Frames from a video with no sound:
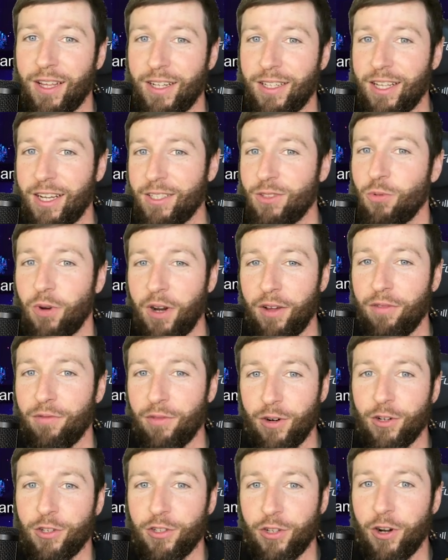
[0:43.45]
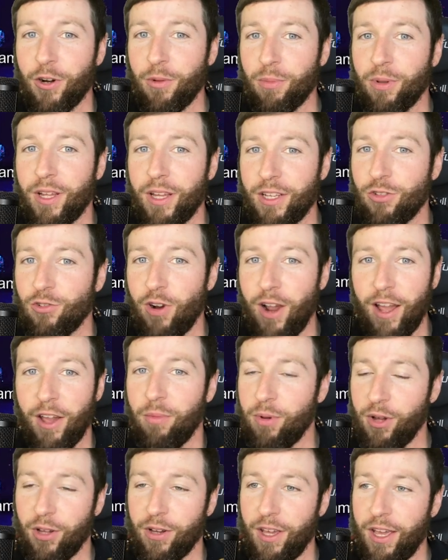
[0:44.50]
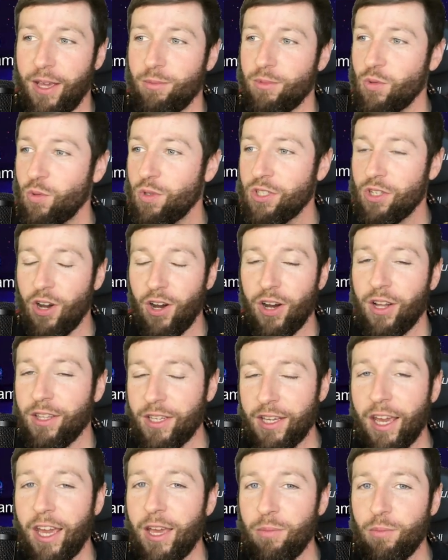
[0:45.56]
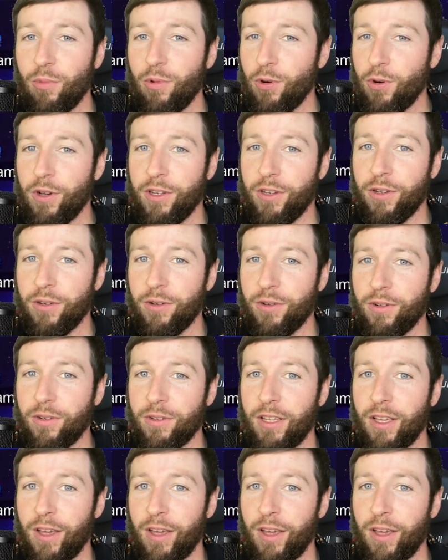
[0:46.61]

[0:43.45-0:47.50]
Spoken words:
Like that's when I first started playing Dragon Ball games, was on the Game Boy, dude.